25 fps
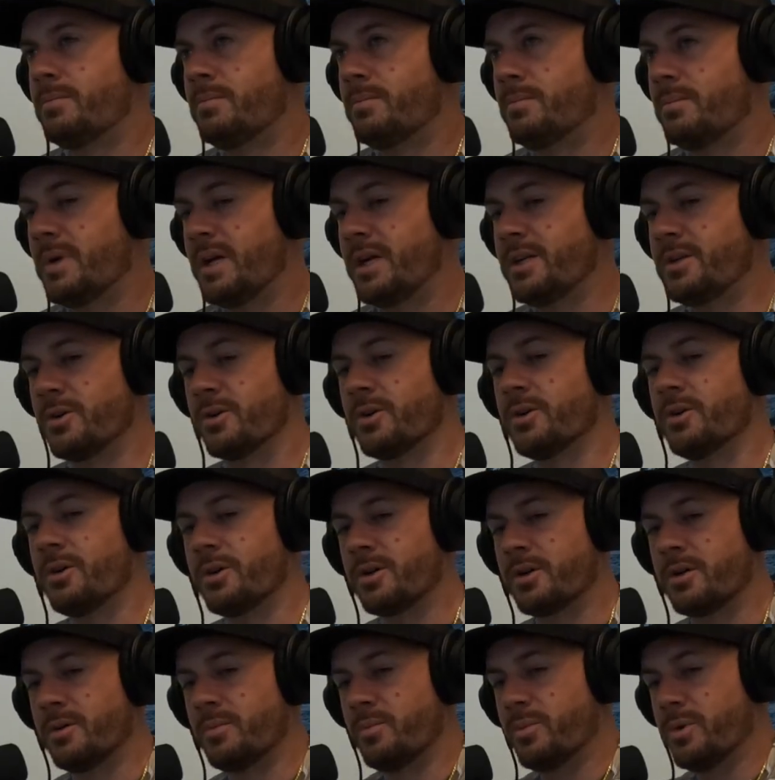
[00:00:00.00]
And you're
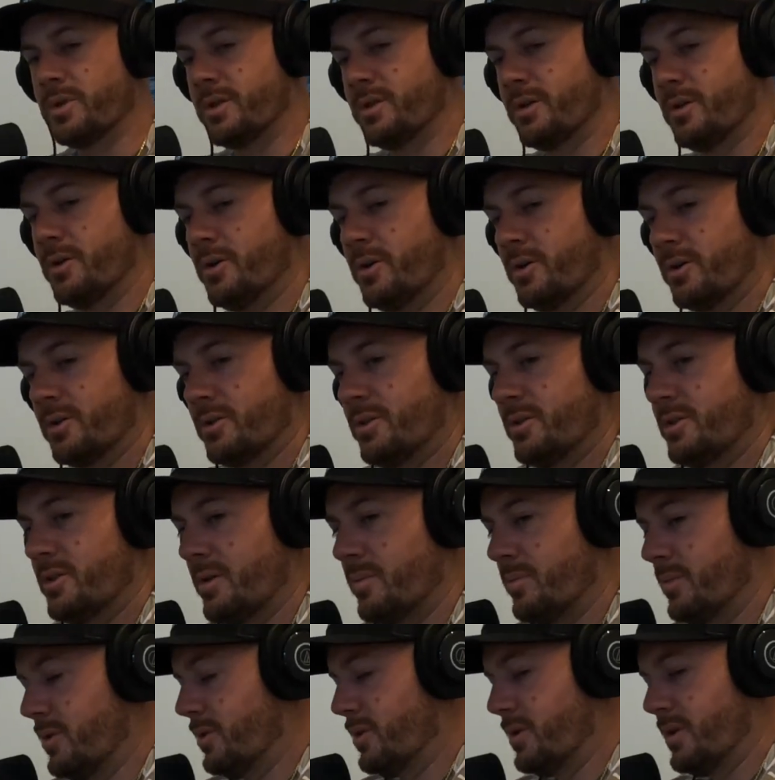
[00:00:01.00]
hooking them with a hook
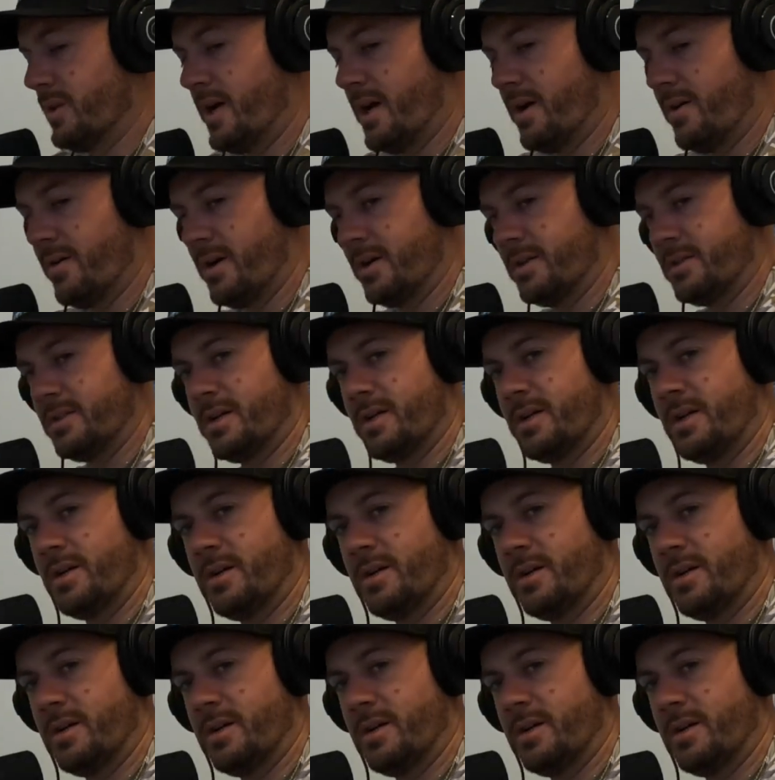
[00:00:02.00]
similar to that right there?